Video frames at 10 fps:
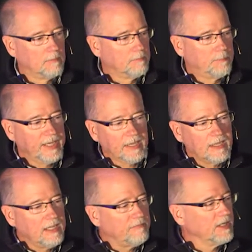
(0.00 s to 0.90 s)
Pick an
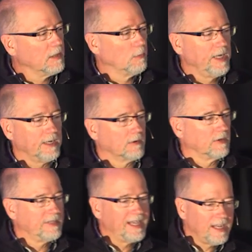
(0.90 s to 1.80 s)
evening a week or
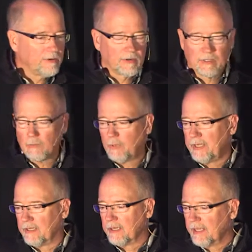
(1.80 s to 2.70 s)
a day during the
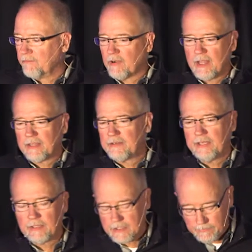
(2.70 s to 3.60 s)
week and
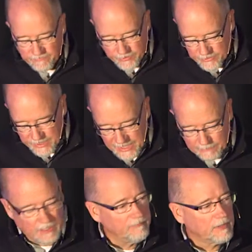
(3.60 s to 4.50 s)
volunteer some of your
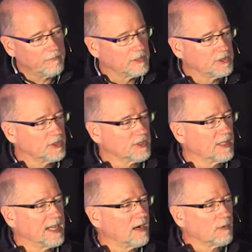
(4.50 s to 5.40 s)
time, even if it's just
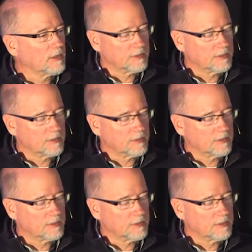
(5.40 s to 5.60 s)
an hour or